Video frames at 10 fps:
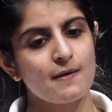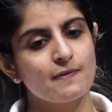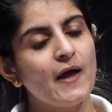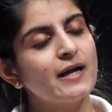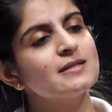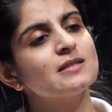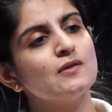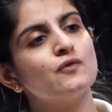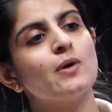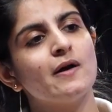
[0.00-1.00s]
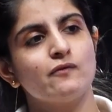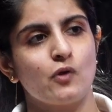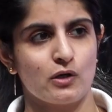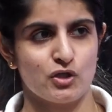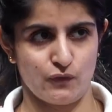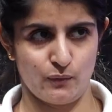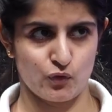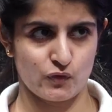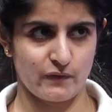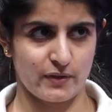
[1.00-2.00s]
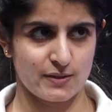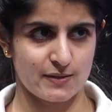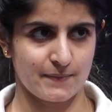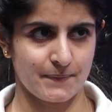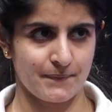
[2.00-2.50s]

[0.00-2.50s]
That is if you have knowledge of mutual funds.